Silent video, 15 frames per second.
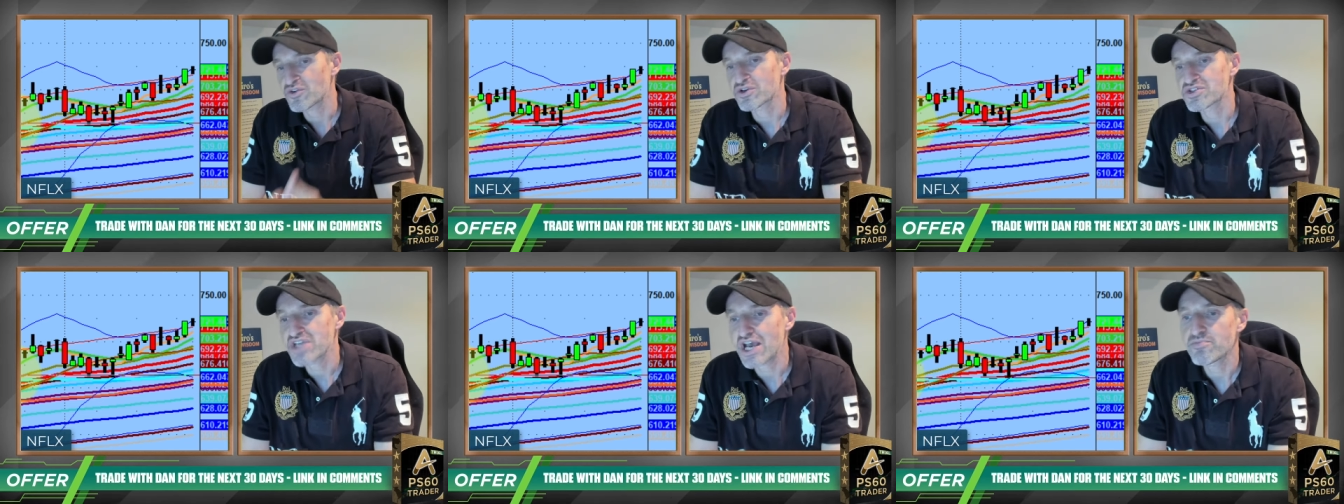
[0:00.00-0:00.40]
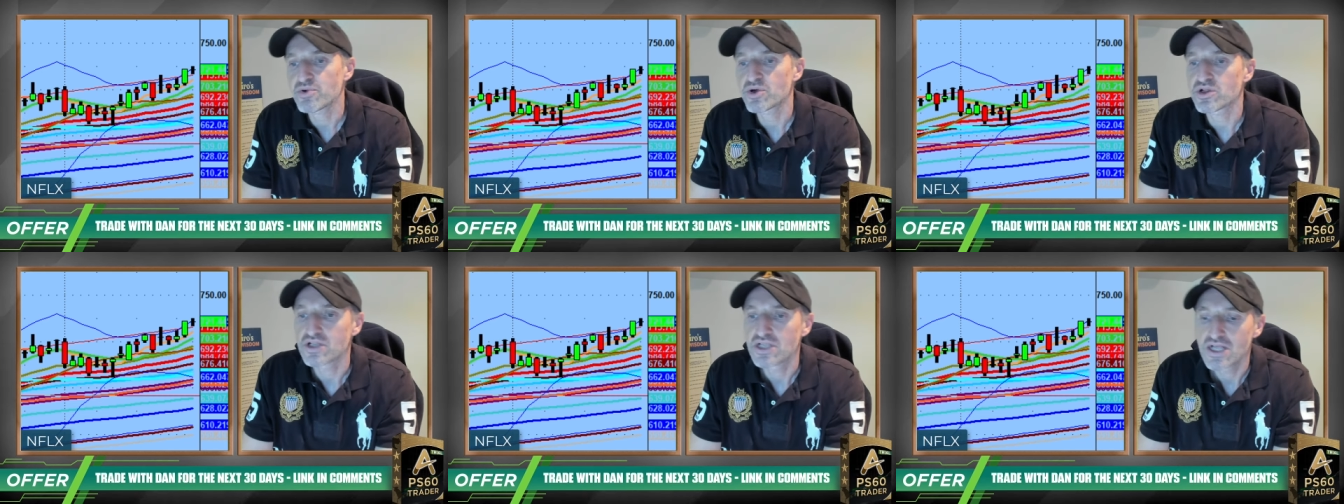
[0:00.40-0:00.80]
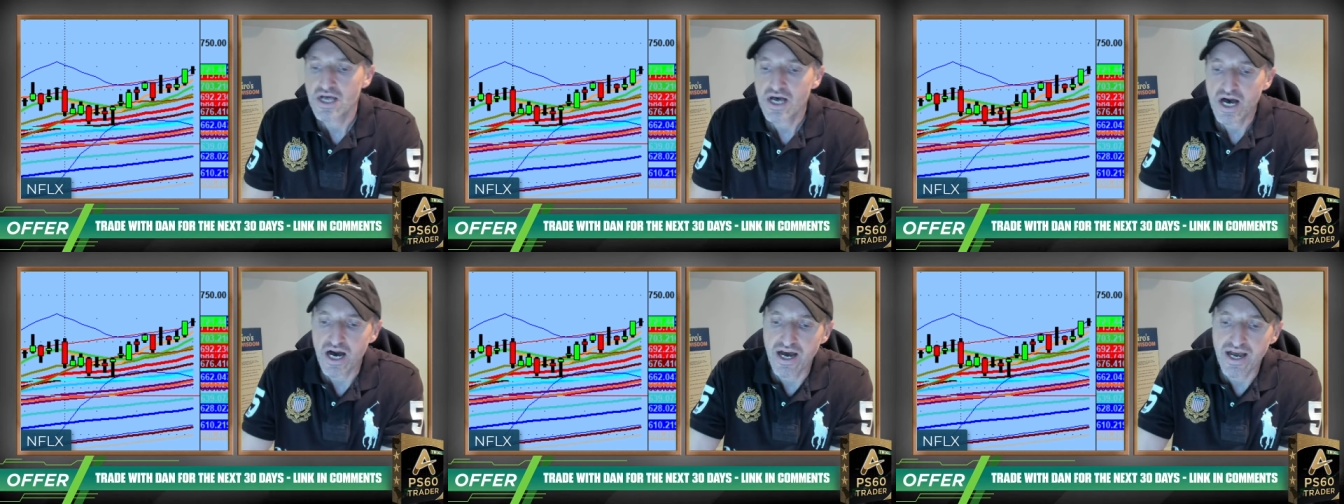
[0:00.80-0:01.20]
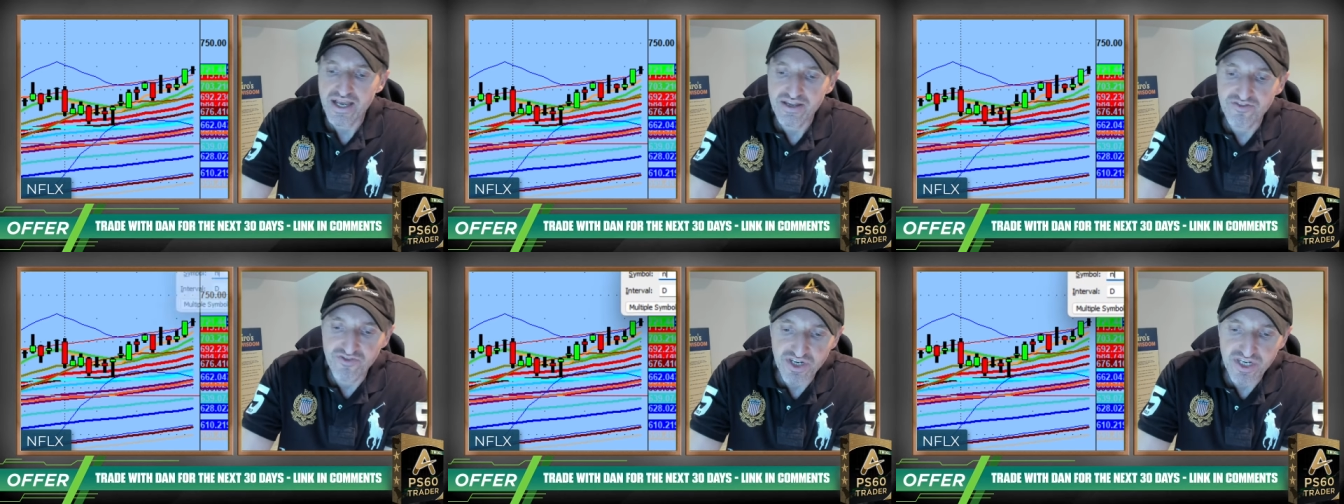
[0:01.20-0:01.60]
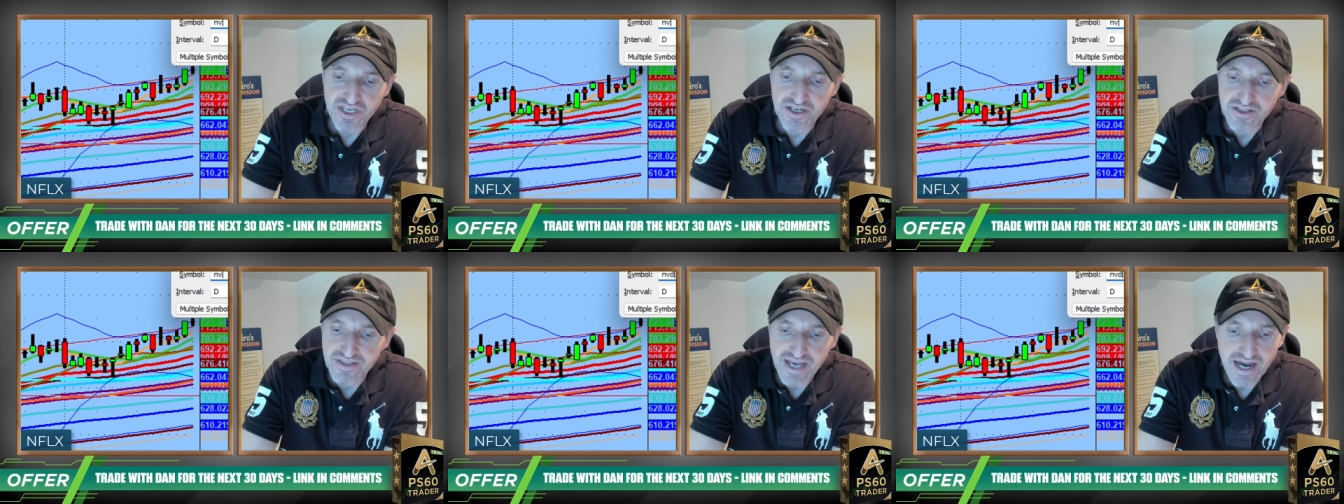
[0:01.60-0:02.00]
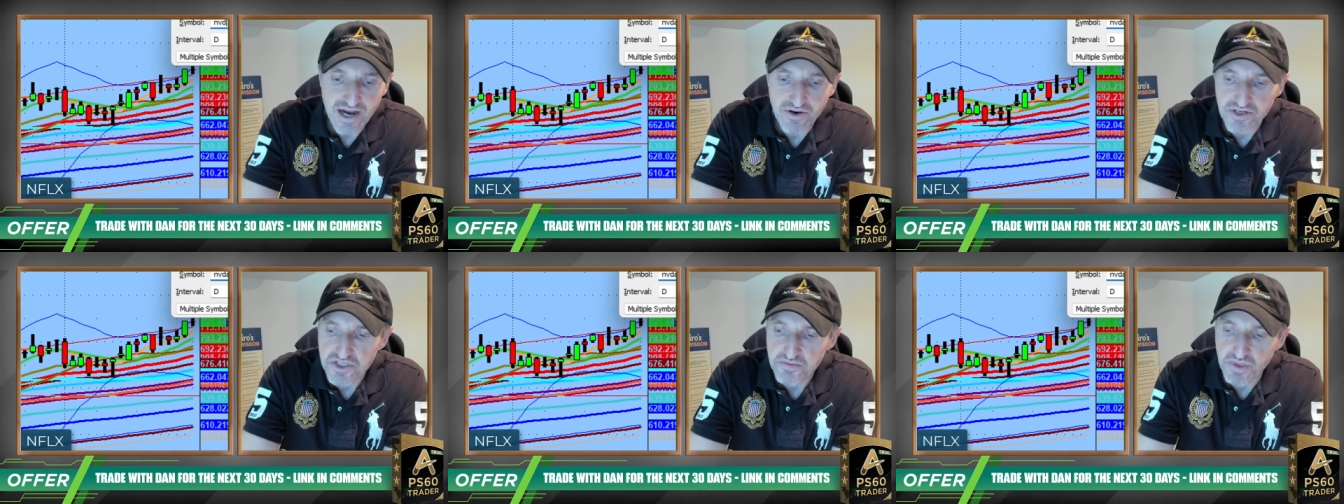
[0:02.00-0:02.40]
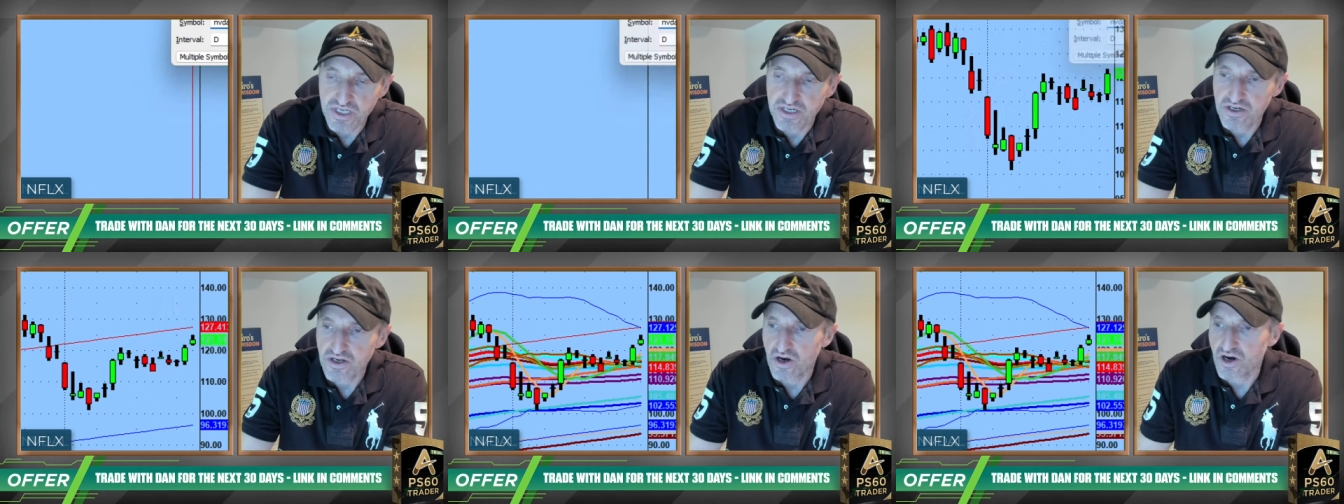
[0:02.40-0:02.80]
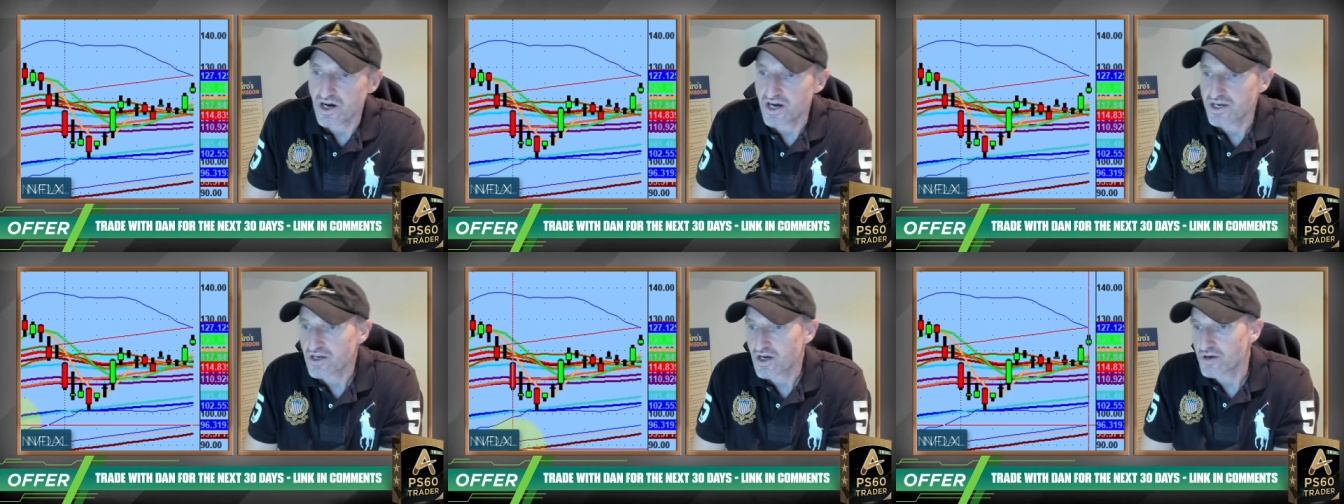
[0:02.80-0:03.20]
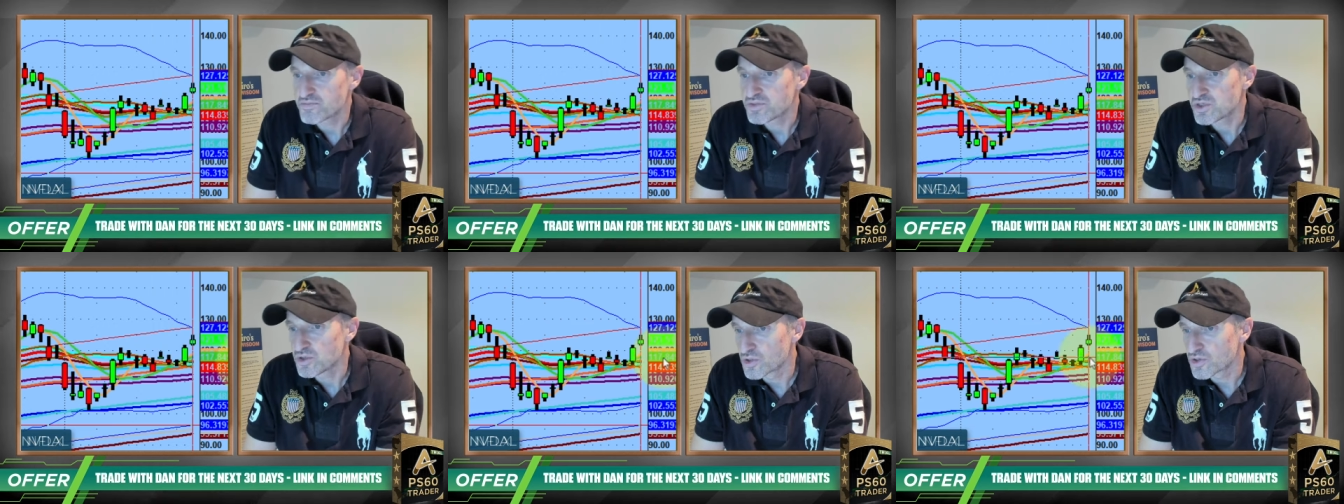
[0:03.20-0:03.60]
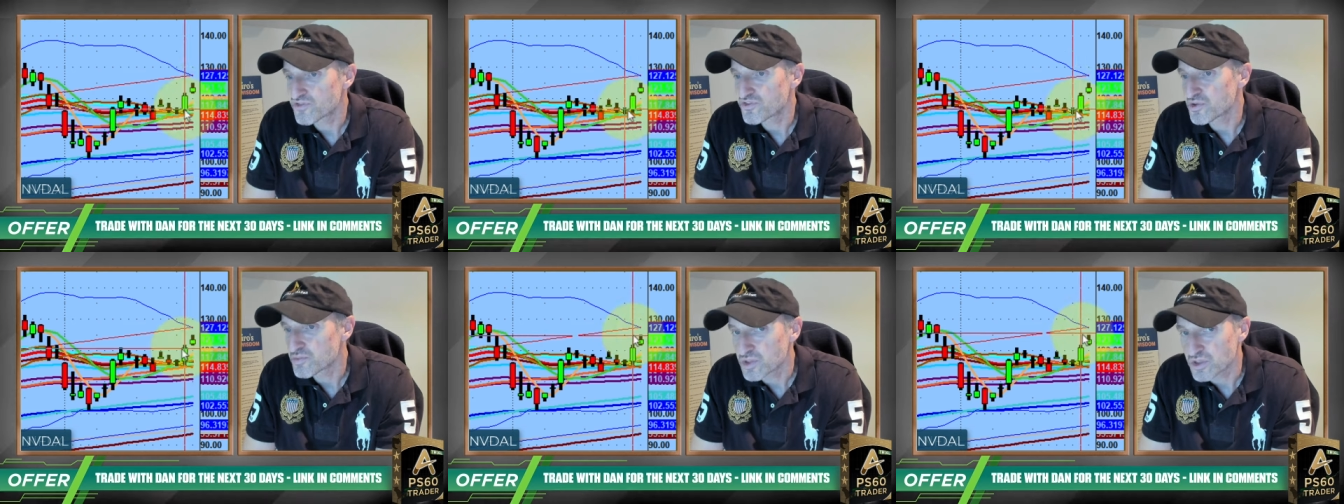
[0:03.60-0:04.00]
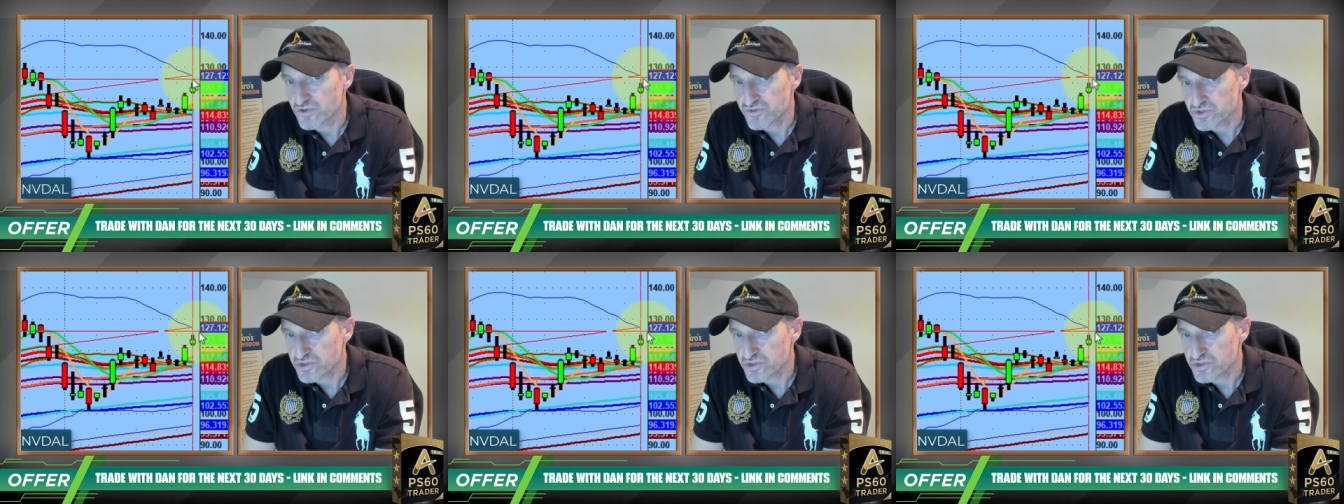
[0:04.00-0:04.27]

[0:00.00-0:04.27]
example, uh, NVIDIA now has been on a beautiful, beautiful